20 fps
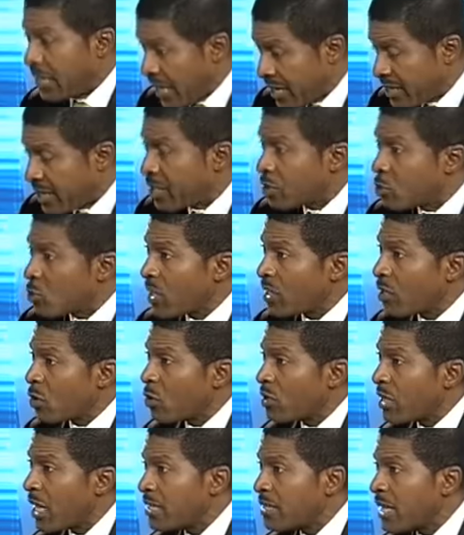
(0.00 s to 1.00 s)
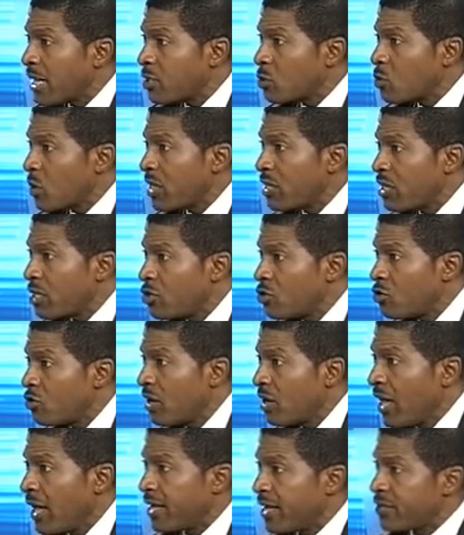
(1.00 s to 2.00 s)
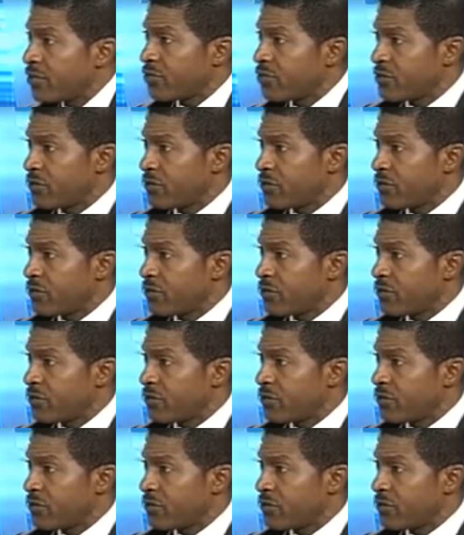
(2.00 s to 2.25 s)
Now, that's where the issue lies.